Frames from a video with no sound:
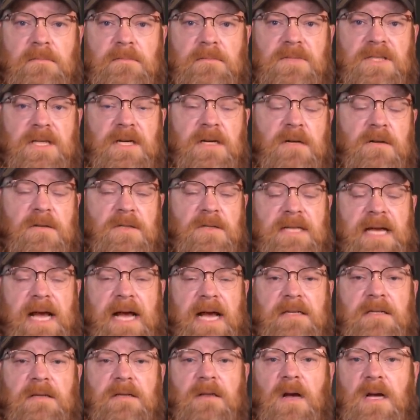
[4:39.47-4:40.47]
Senator
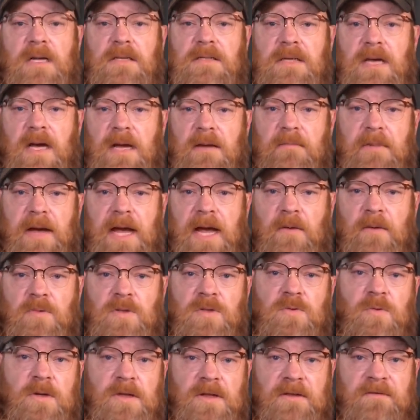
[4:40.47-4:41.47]
Saslaw's gun ban
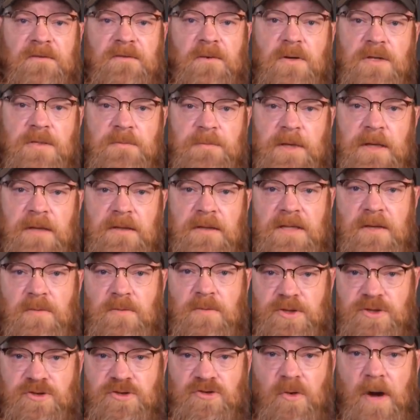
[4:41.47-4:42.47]
was one of the first bills that
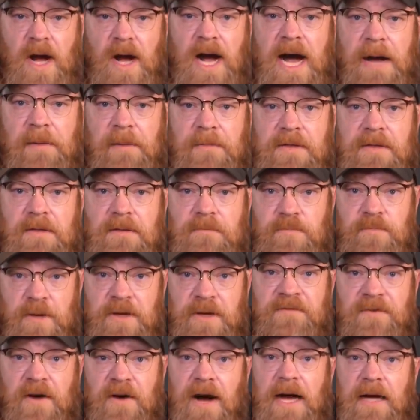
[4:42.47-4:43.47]
was dropped,
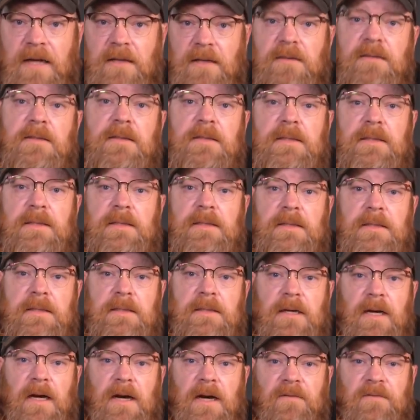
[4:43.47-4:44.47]
pre filed,
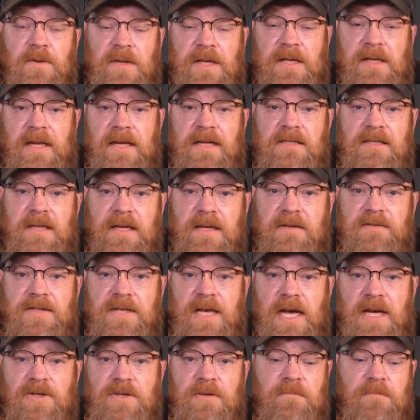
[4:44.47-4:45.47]
uh, for the legislative
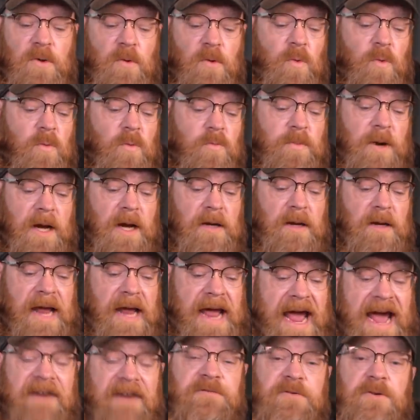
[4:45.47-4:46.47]
session. But, but
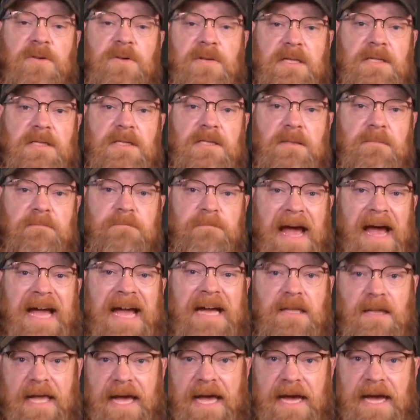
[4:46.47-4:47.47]
after this
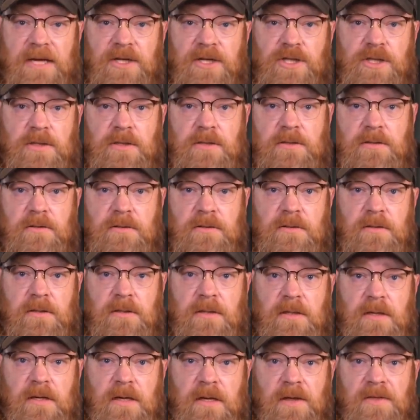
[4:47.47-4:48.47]
backlash,
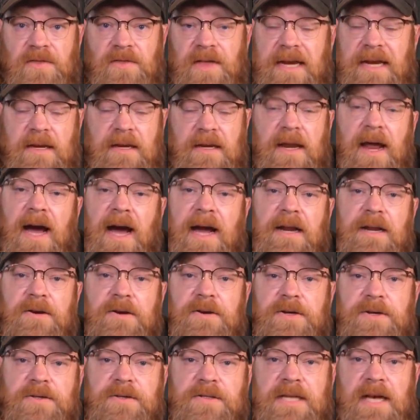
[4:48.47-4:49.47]
they did not
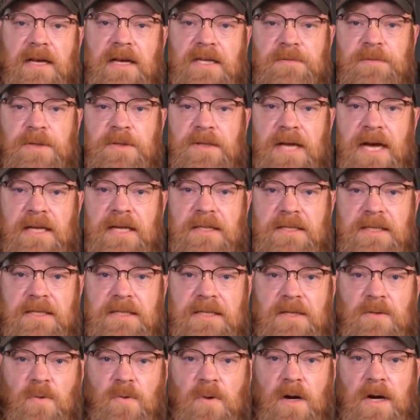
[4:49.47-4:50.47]
introduce House Bill
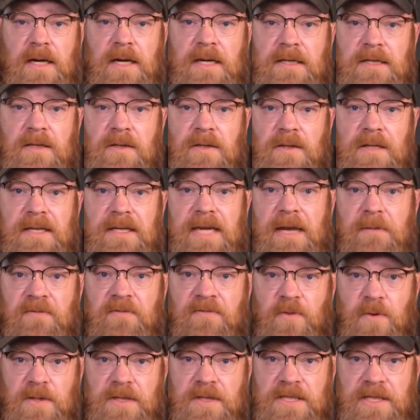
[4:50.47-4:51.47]
961 until the day
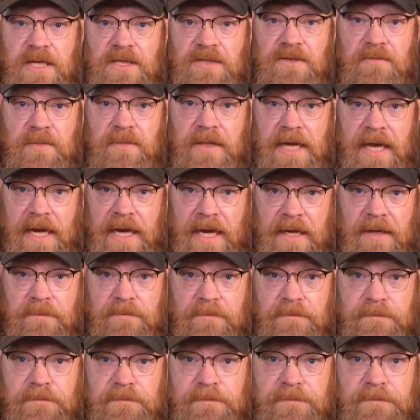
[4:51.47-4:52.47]
before the session began,
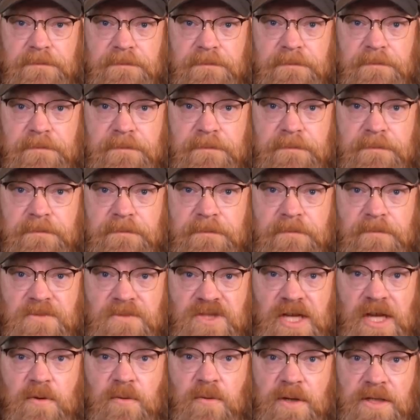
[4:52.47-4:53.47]

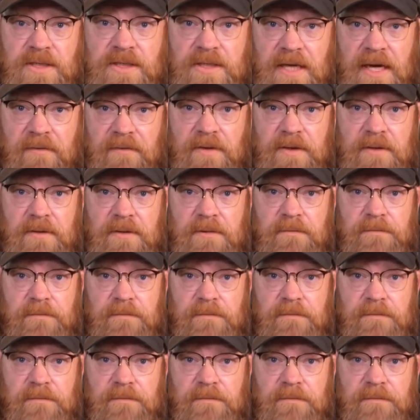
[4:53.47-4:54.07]
January 7th.